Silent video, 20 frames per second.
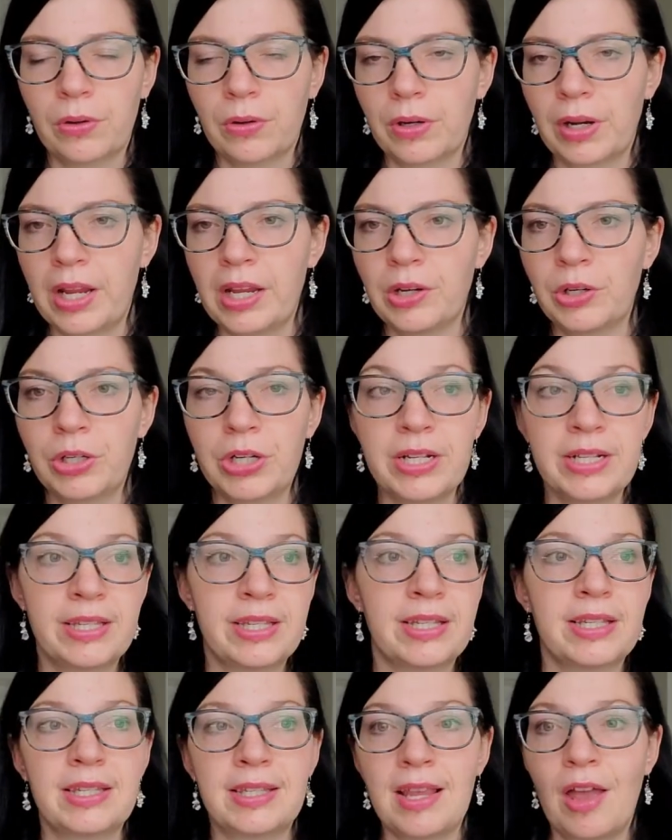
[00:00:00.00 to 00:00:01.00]

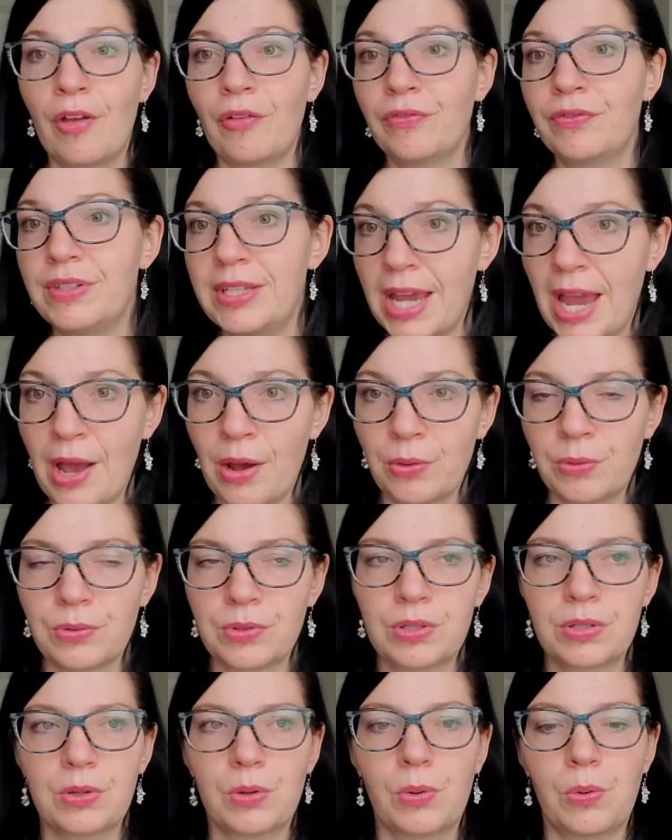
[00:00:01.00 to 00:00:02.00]
increases
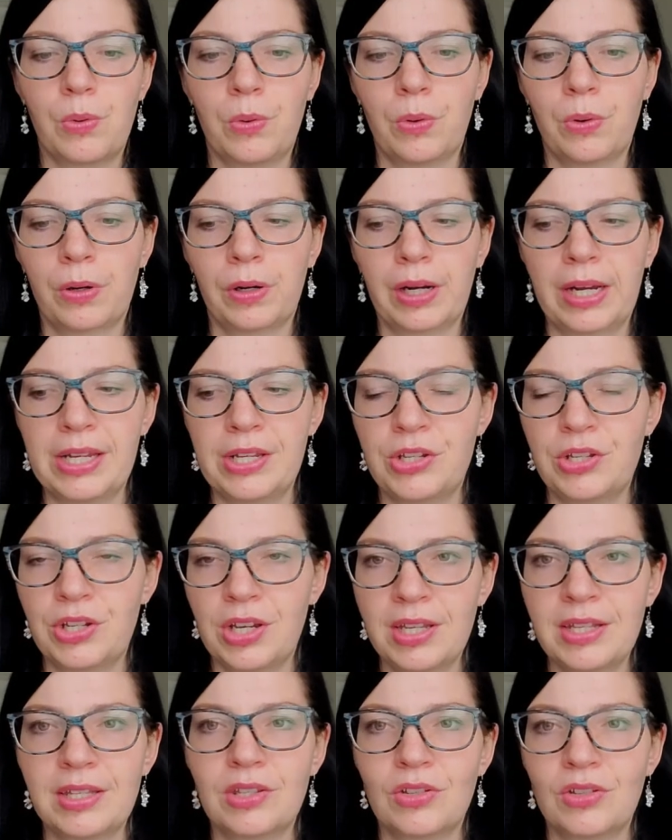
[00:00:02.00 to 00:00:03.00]
self-doubt or is
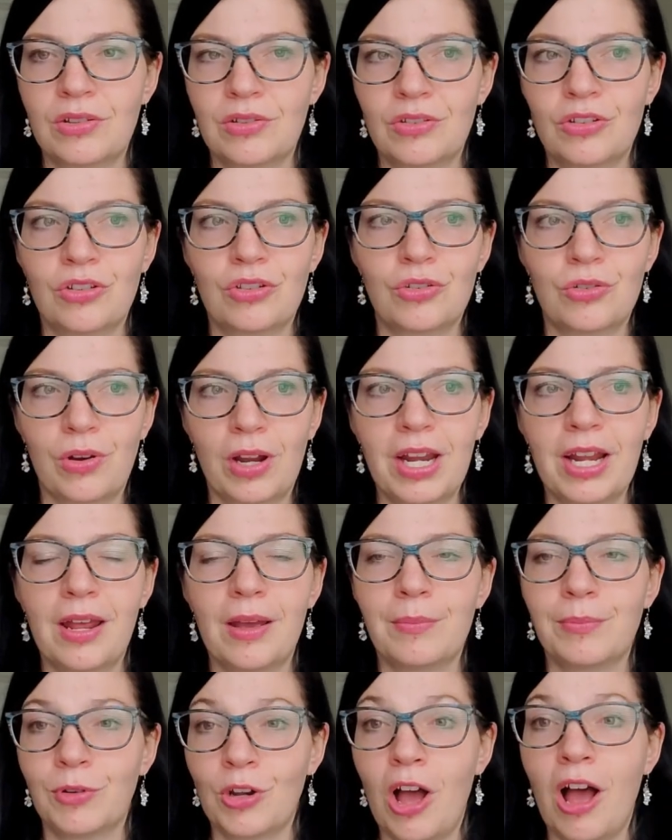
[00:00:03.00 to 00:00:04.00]
just straight
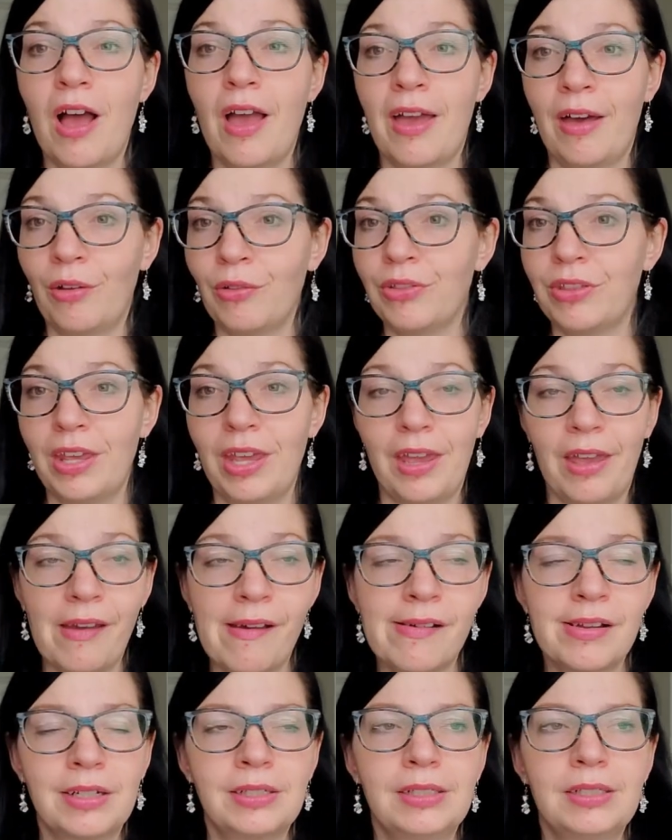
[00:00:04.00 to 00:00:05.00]
up not healthy,
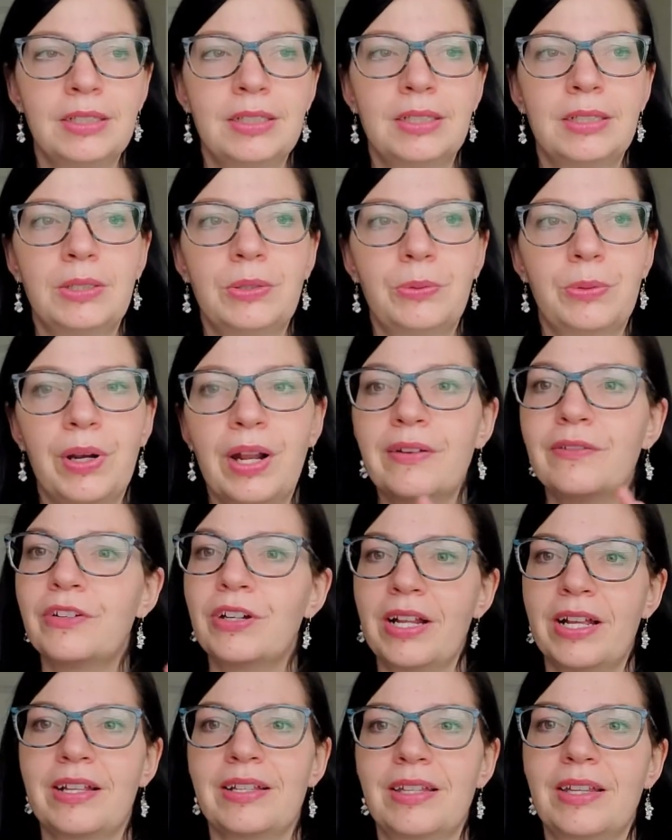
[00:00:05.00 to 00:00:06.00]
whatever
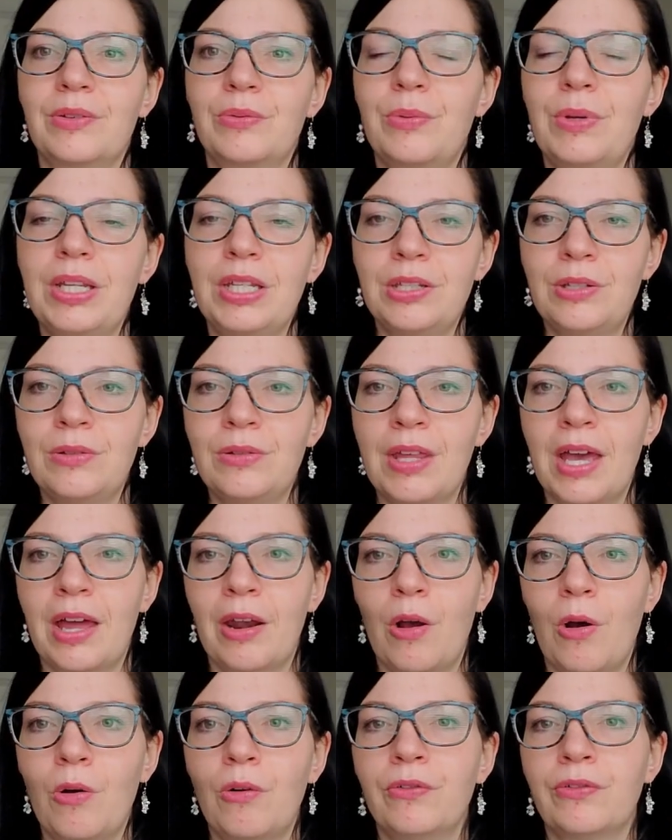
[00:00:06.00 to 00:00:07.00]
it is, and we do
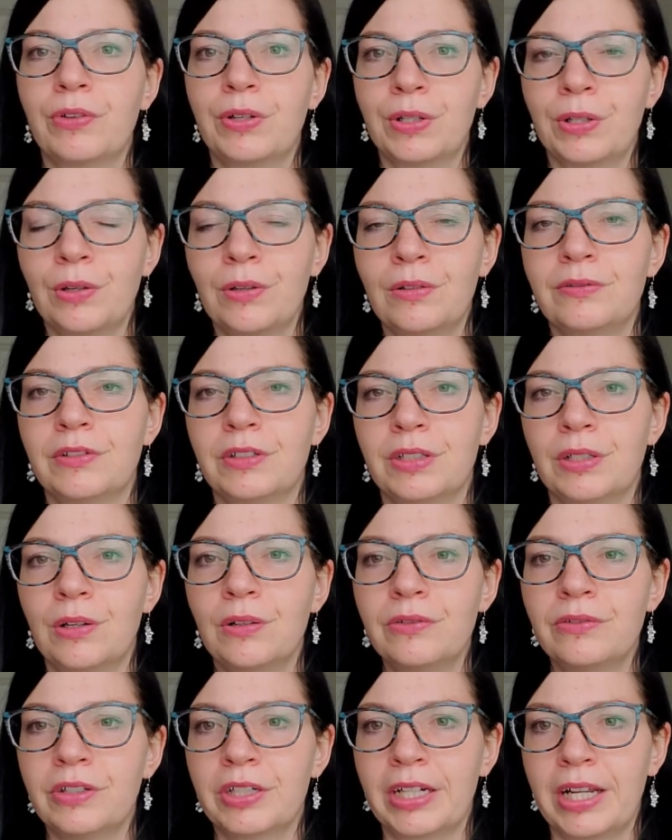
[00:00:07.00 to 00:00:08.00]
that over and over and
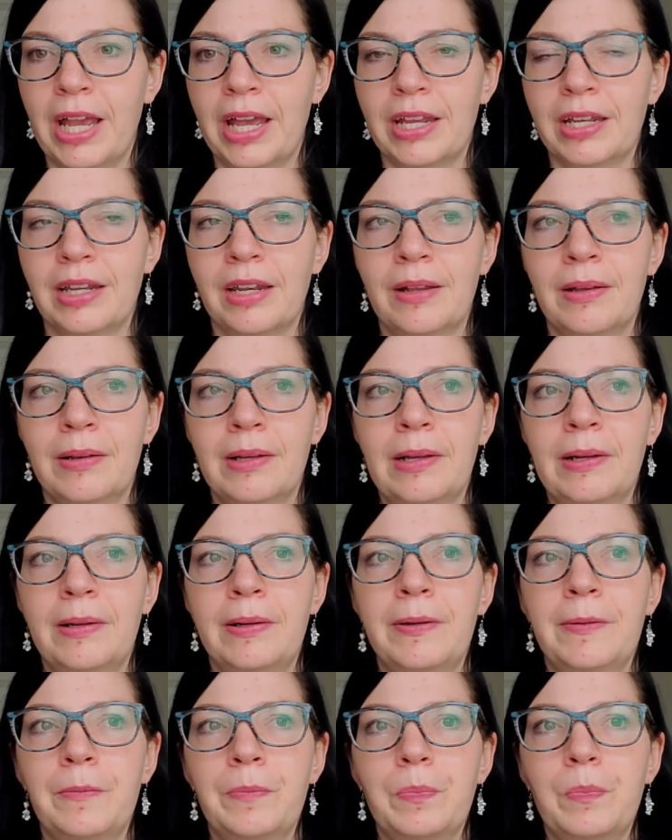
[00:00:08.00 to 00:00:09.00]
over again
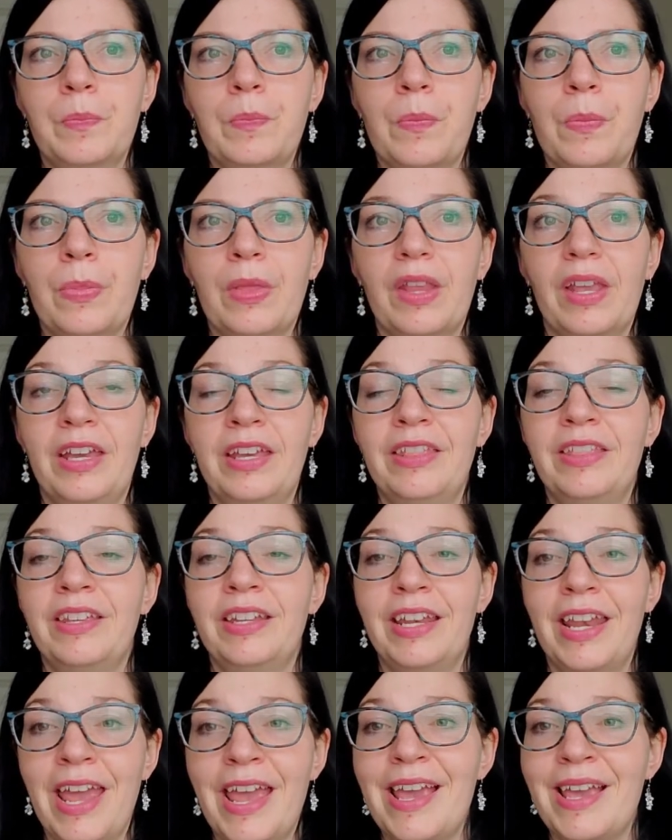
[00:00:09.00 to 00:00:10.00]
in the
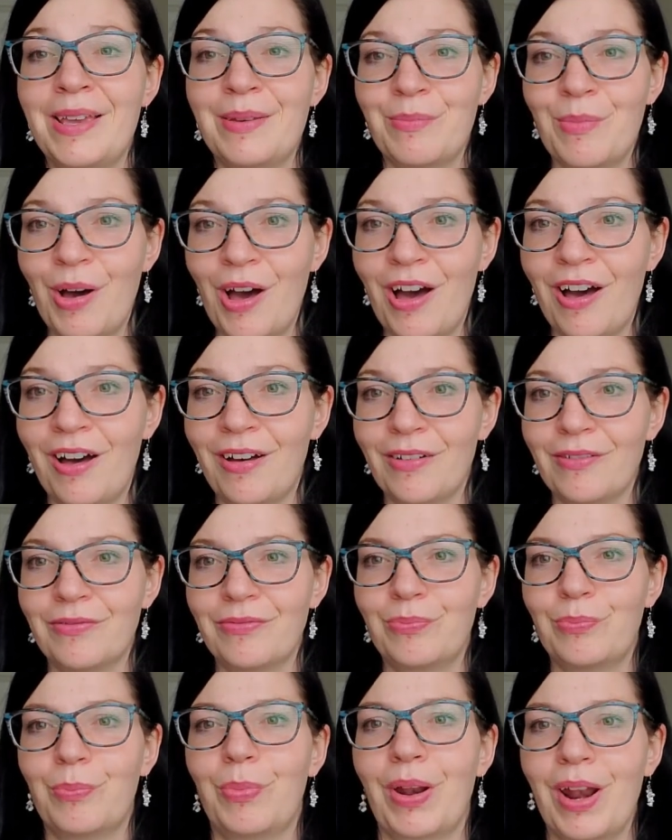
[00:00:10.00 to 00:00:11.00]
name of,
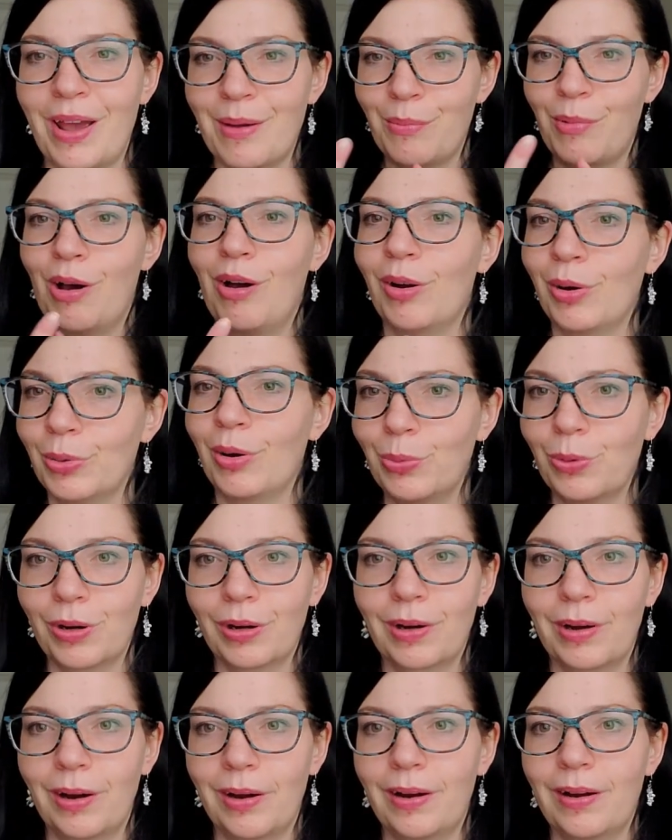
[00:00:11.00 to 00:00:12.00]
but I'm a hard
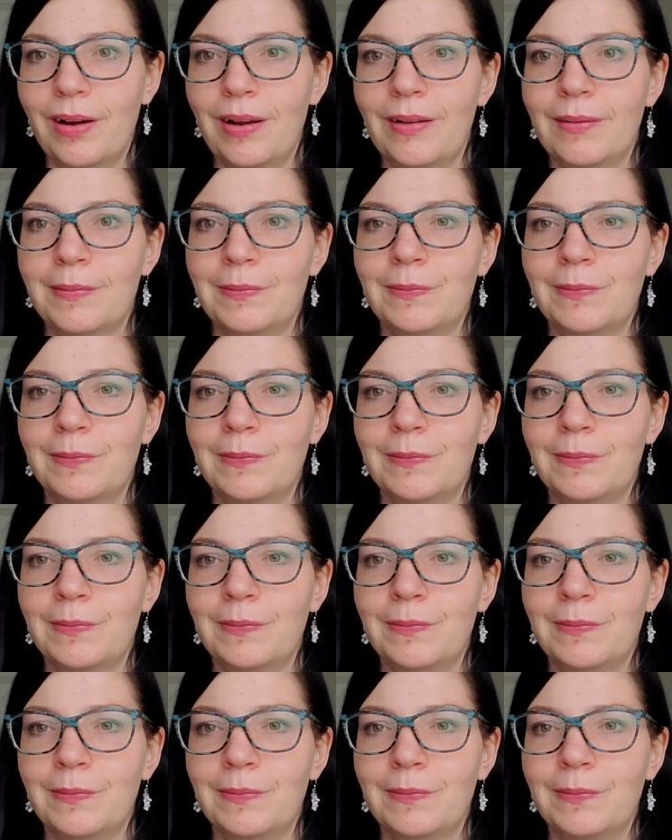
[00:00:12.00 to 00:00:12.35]
worker,